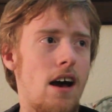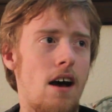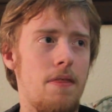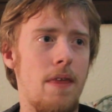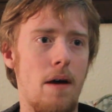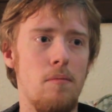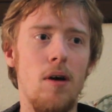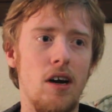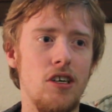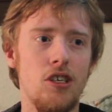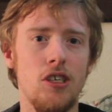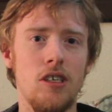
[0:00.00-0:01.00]
that
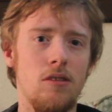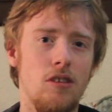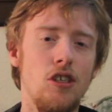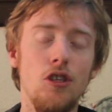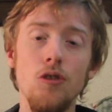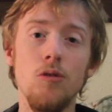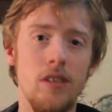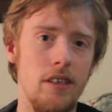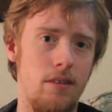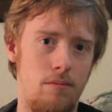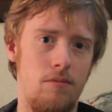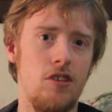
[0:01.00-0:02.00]
much. You do see
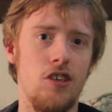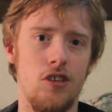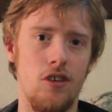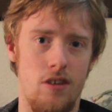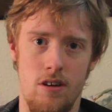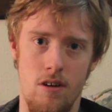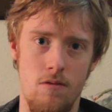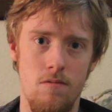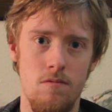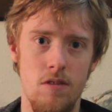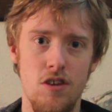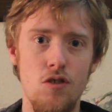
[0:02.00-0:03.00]
them, just so you know.
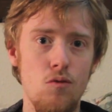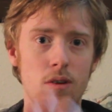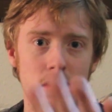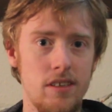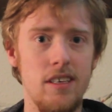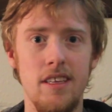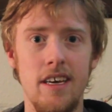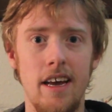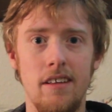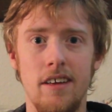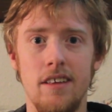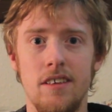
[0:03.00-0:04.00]
You will see the
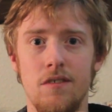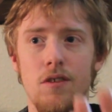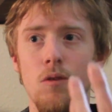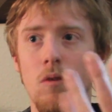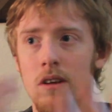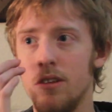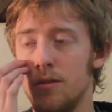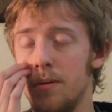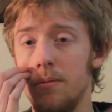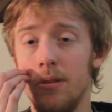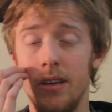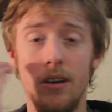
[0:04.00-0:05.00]
aliens if you're one of those
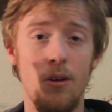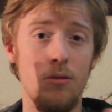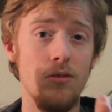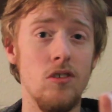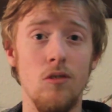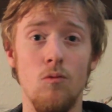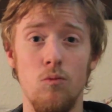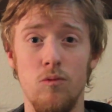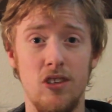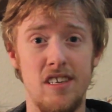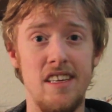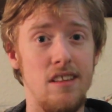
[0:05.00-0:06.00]
people that goes to
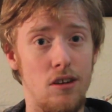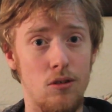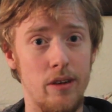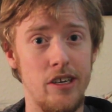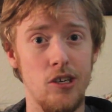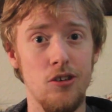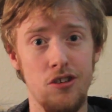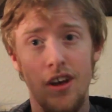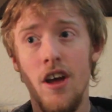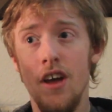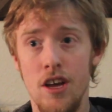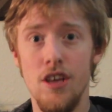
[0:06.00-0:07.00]
see the creatures.
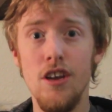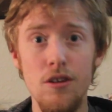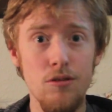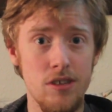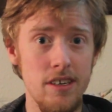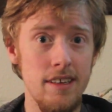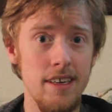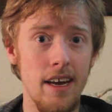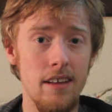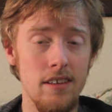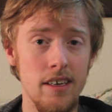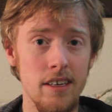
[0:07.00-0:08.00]
You do see the
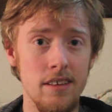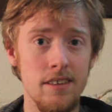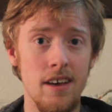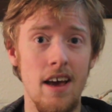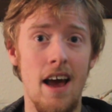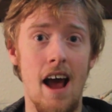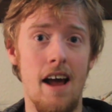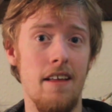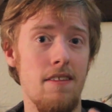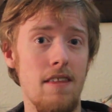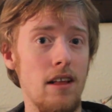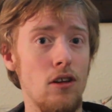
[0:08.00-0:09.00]
aliens,
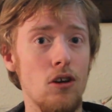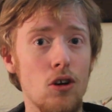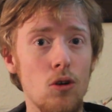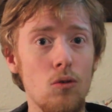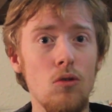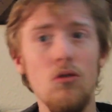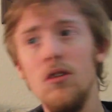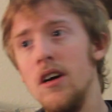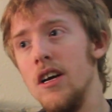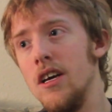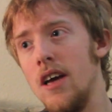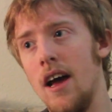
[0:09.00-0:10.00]
and they look cool,
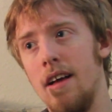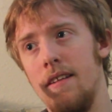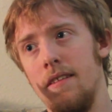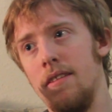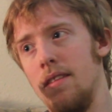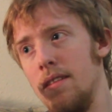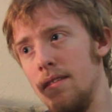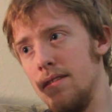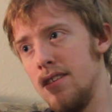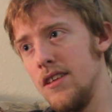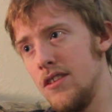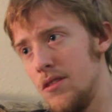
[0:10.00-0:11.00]
and
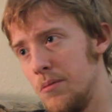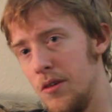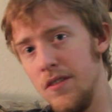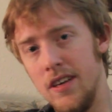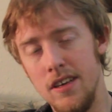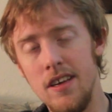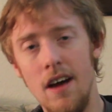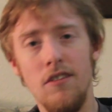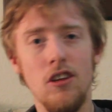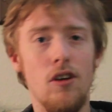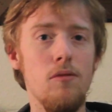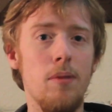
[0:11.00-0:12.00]
since the movie does have a
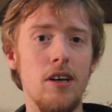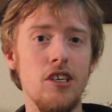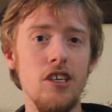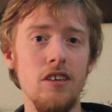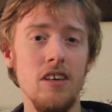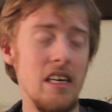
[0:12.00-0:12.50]
low budget,